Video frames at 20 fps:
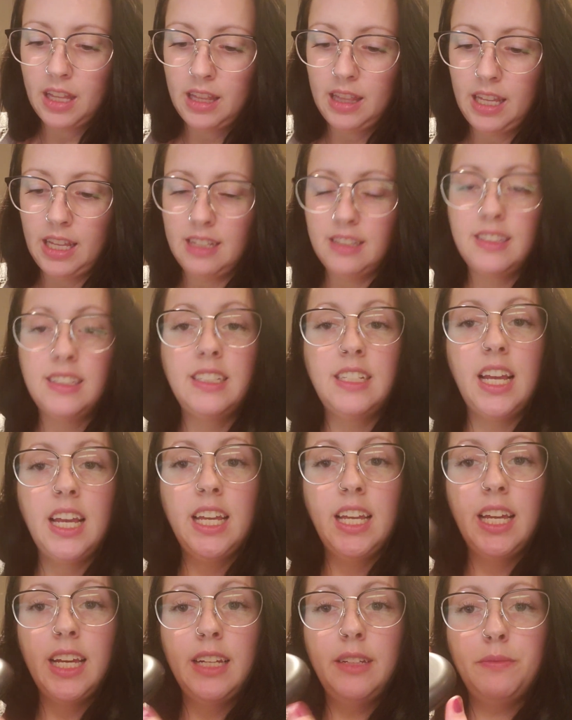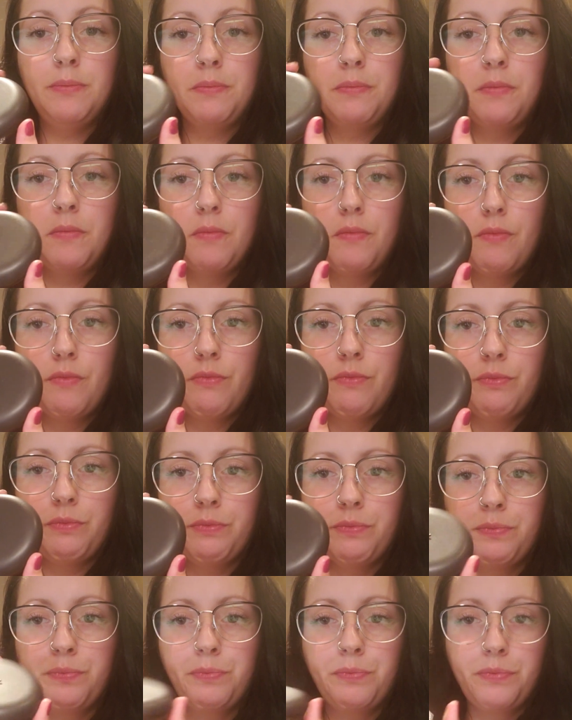They stay in.
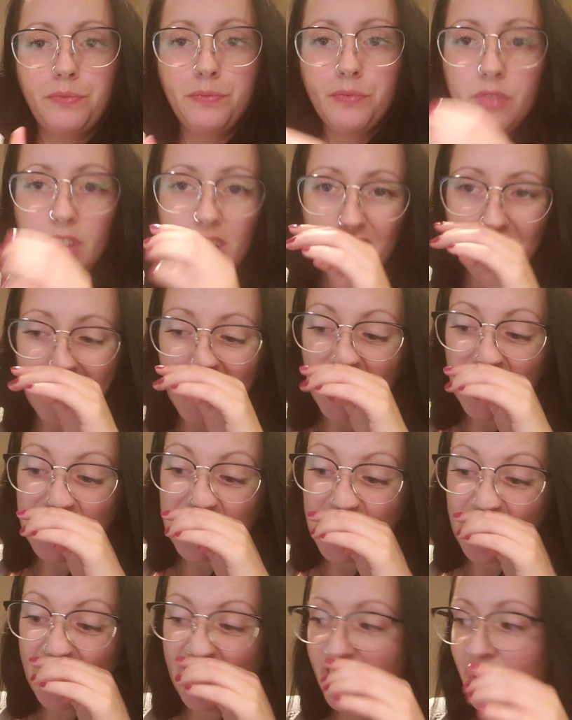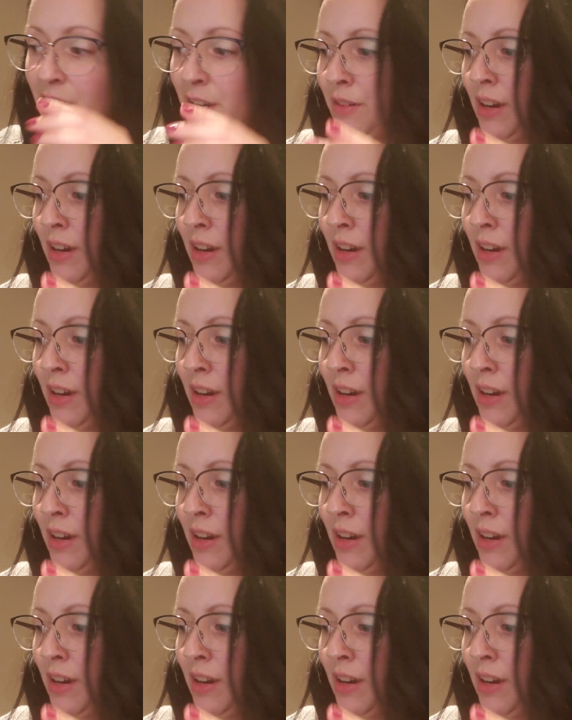Nice to carry